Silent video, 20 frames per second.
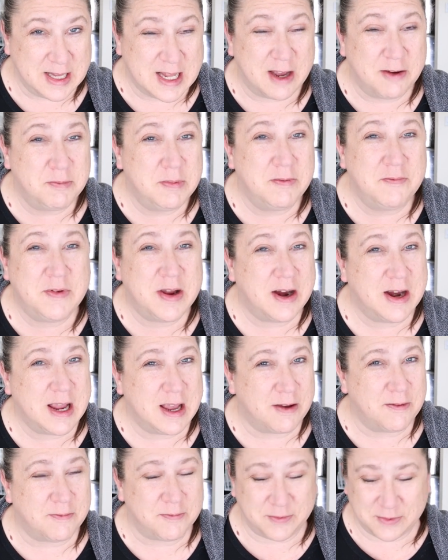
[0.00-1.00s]
That would be very
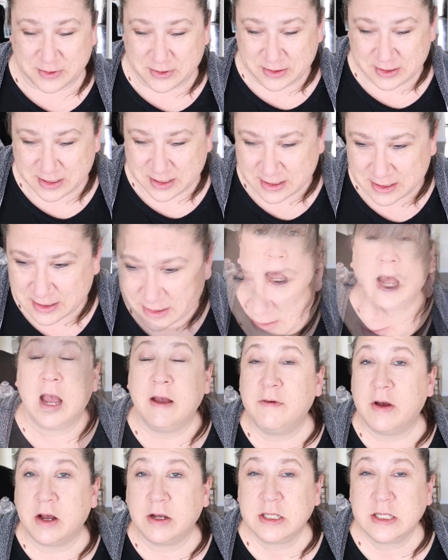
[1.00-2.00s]
helpful.
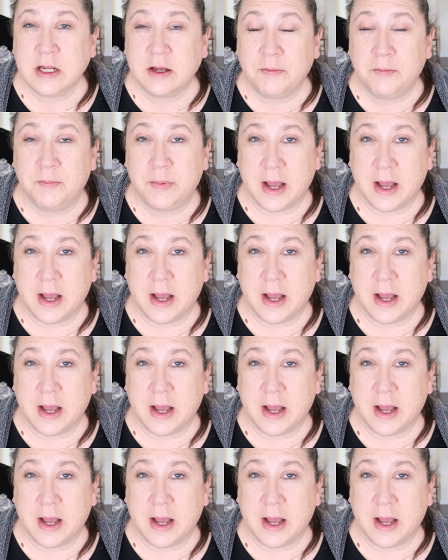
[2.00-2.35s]
I've also